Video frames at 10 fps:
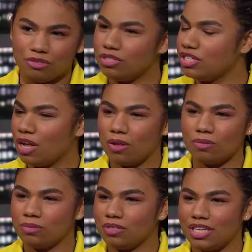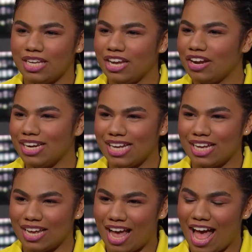You don't hear
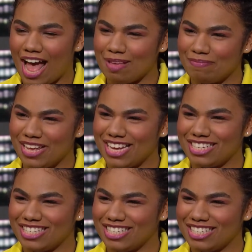any high-pitched...